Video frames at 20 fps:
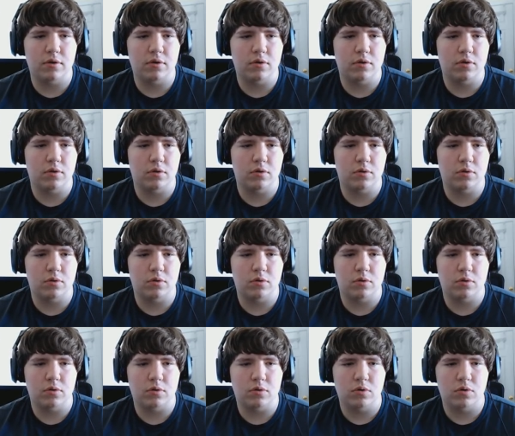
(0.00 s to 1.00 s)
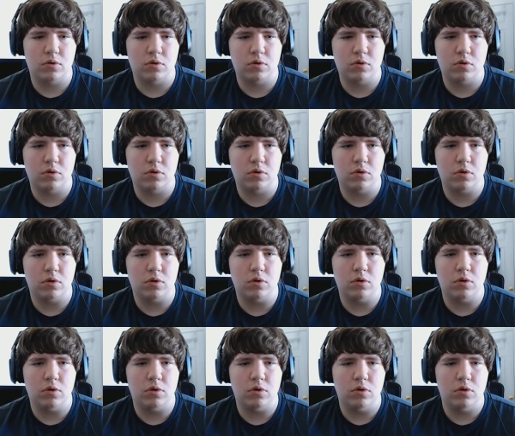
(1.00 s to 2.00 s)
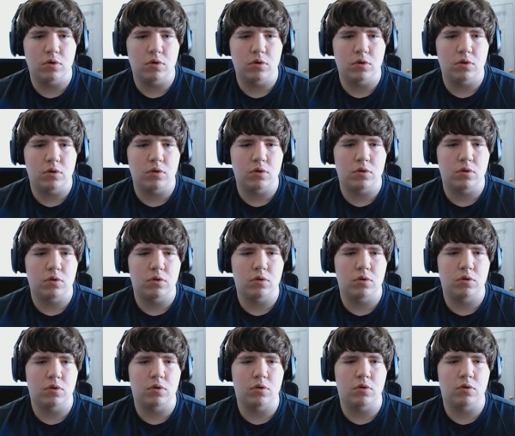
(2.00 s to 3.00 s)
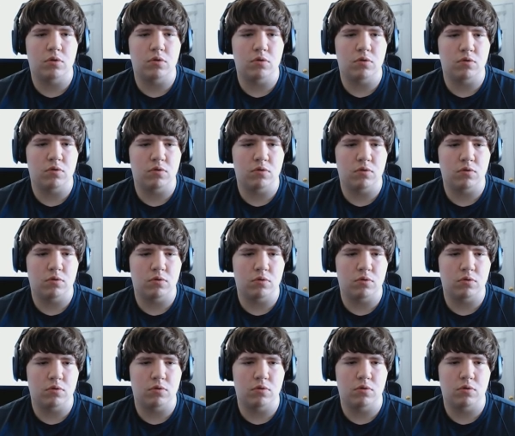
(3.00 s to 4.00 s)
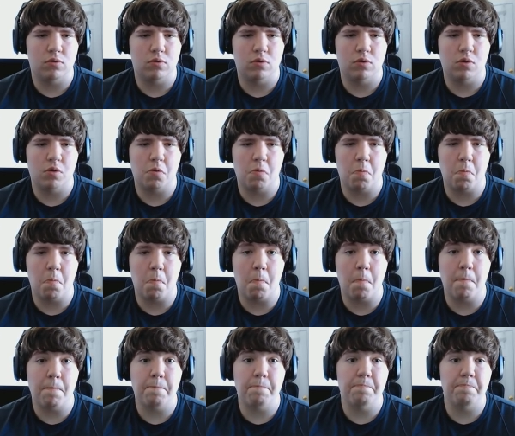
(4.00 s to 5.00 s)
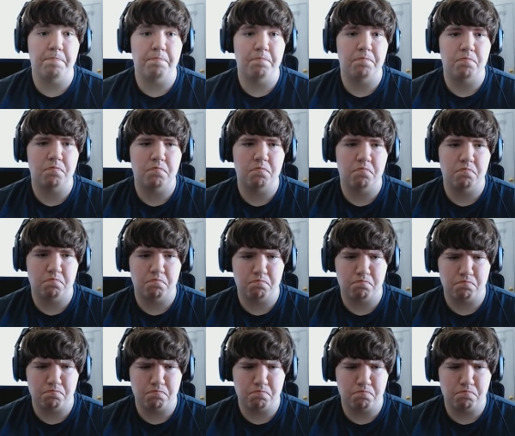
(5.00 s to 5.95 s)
(silence)